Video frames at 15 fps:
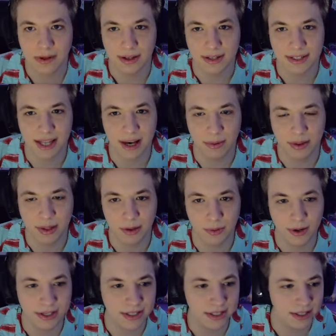Is that what the
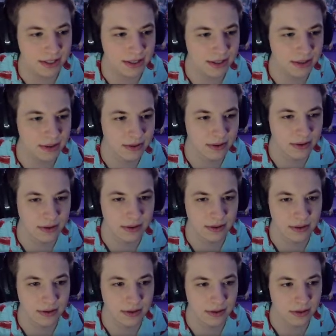quest is?
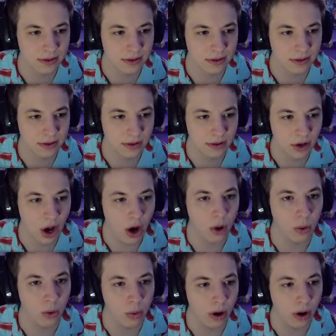Oh,